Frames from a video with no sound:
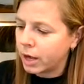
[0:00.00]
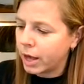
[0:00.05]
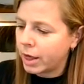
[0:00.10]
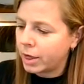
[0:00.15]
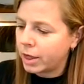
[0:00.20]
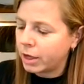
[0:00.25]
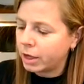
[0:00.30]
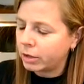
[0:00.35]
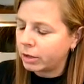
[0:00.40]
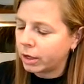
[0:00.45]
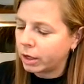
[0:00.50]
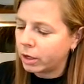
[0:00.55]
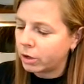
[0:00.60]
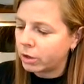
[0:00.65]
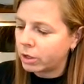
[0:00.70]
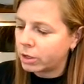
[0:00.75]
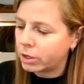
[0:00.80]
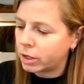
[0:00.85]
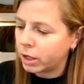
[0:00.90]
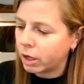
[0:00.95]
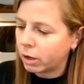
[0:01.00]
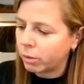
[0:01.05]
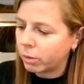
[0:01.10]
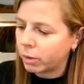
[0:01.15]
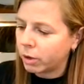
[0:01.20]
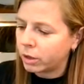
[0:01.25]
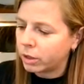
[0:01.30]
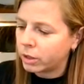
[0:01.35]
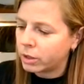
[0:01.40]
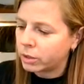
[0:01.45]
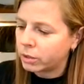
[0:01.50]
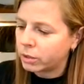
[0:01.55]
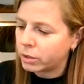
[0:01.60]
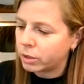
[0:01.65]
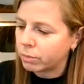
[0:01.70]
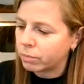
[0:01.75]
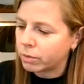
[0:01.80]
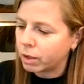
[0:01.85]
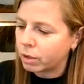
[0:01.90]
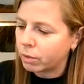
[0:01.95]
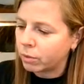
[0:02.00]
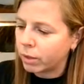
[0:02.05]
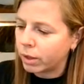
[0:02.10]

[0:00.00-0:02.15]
I think later this year, we're gonna do something